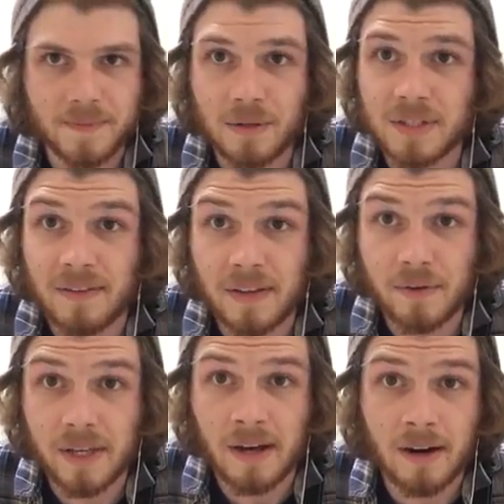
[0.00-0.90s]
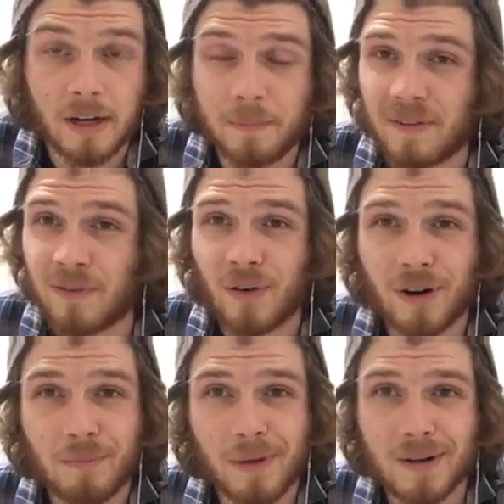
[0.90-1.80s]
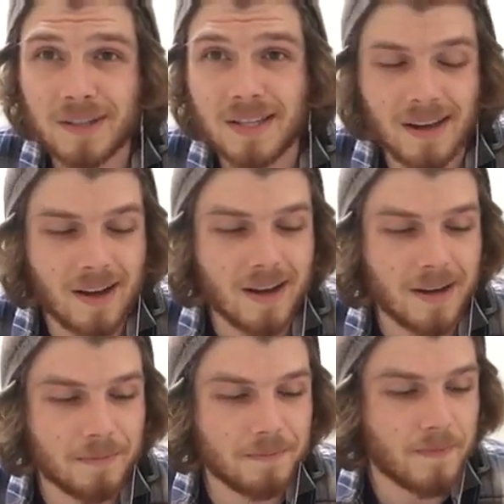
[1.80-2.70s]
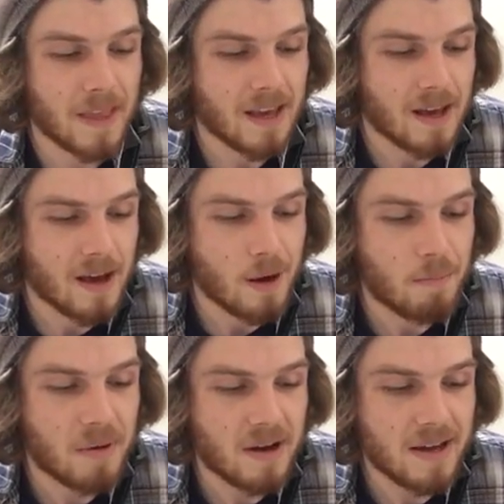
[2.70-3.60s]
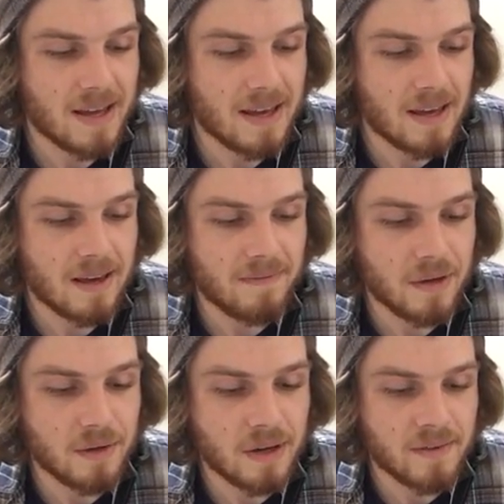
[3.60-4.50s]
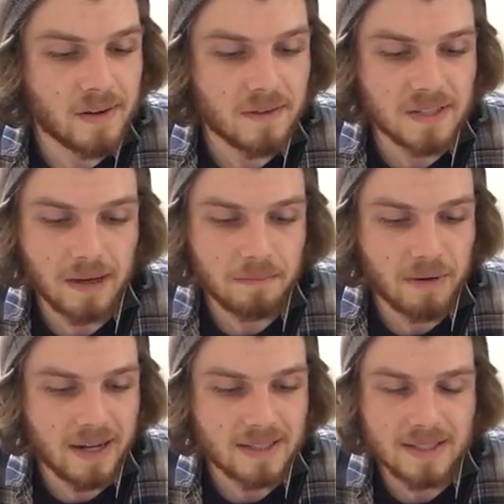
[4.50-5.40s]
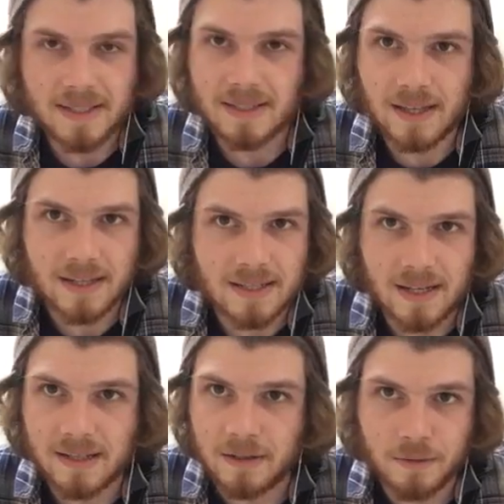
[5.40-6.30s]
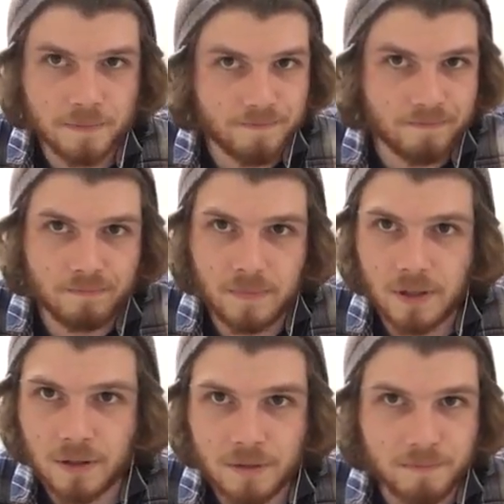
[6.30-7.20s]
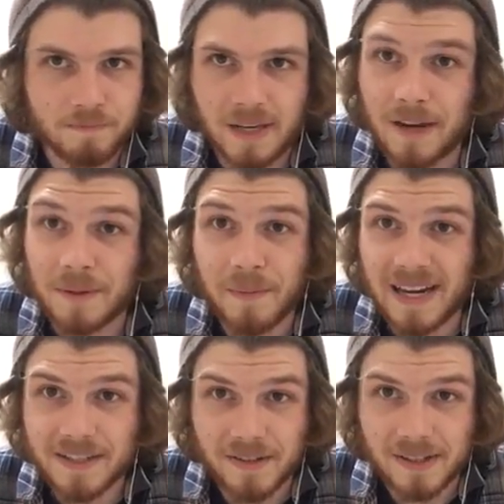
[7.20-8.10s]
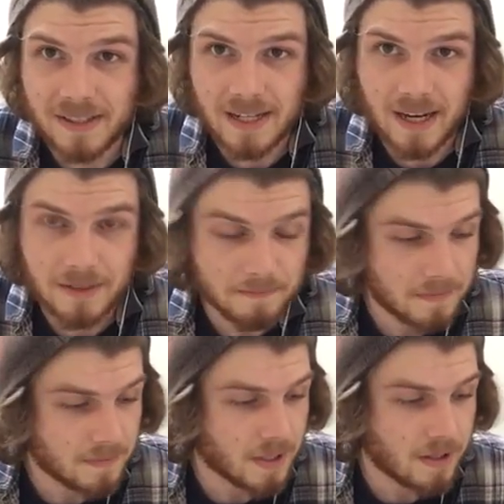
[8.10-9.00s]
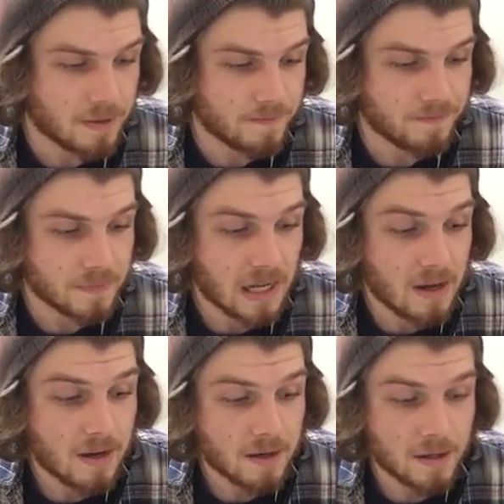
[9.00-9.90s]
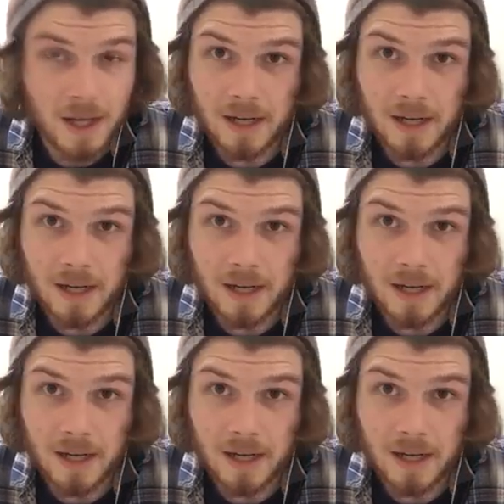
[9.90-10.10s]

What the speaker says: it was definitely really hard. My forearm burnt. But if you give it enough time and practice, like I said, you'll be able to master it in time. So, good